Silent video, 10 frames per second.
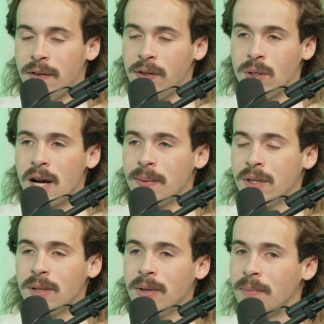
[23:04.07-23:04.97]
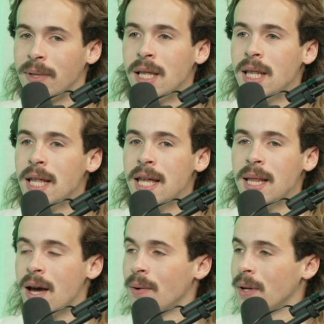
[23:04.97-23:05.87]
you talk about something
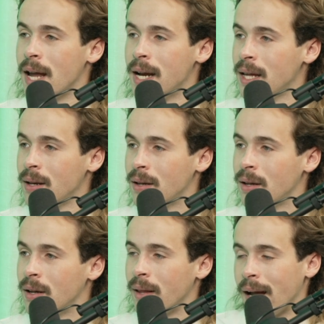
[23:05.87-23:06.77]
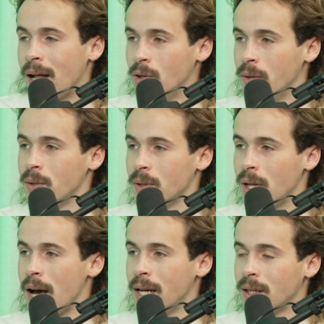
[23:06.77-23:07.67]
completely unrelated, like I'll do this with
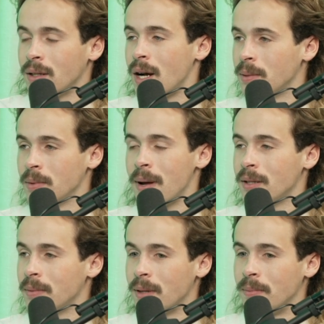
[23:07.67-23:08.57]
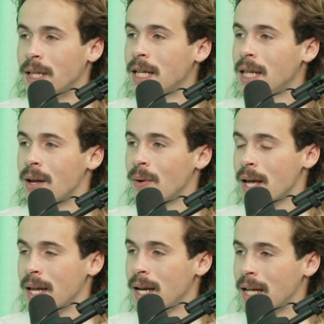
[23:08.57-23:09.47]
clients, I'll talk to them about something completely
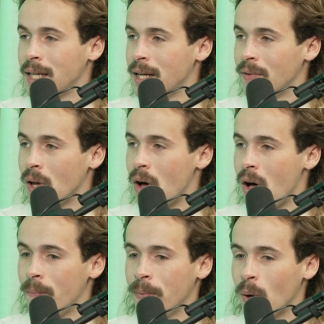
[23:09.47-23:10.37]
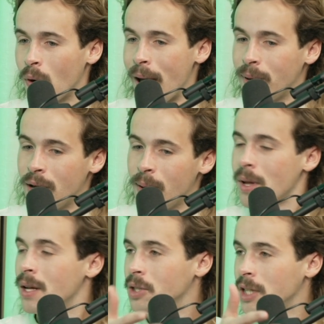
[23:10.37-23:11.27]
unrelated at the end of a call, wrap it up,
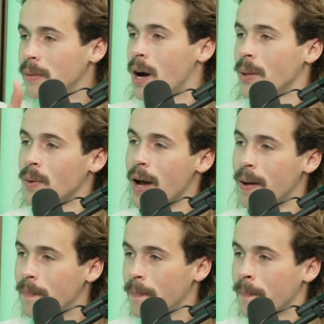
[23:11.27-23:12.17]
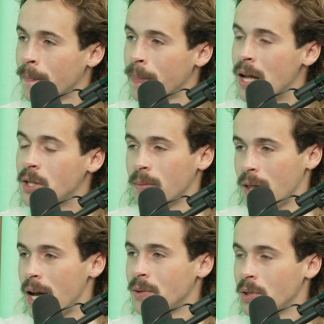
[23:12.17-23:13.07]
send them on their way. Some
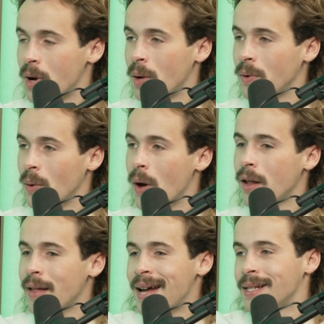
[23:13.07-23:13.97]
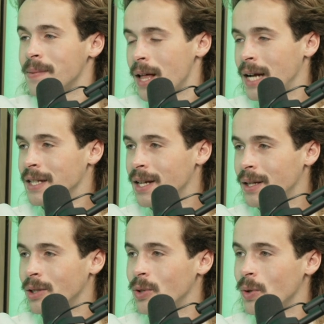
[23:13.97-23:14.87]
clients respond really well to that. Some clients get a
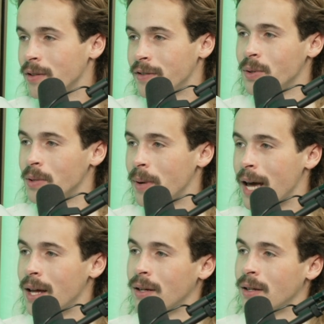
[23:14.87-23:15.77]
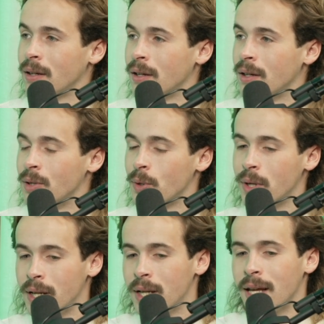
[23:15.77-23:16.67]
little too confused by it. So
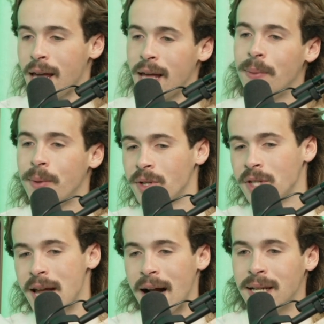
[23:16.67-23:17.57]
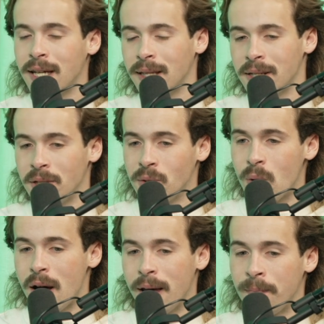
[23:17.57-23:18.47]
again, there's tactic. This is why